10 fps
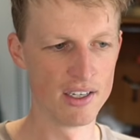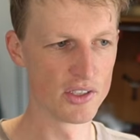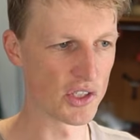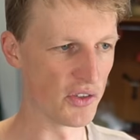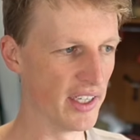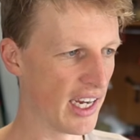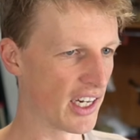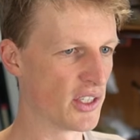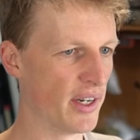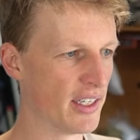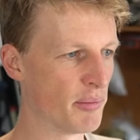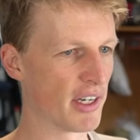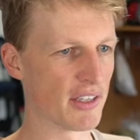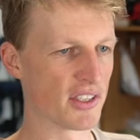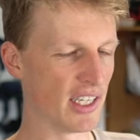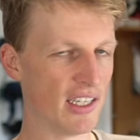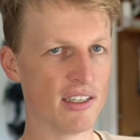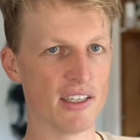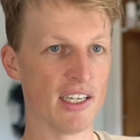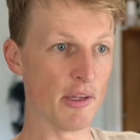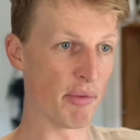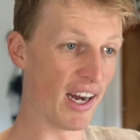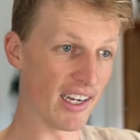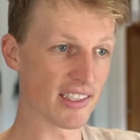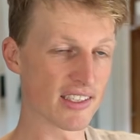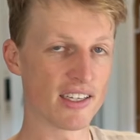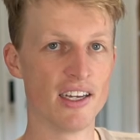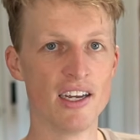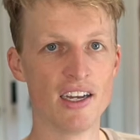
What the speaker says: string actuated, but I've seen in the past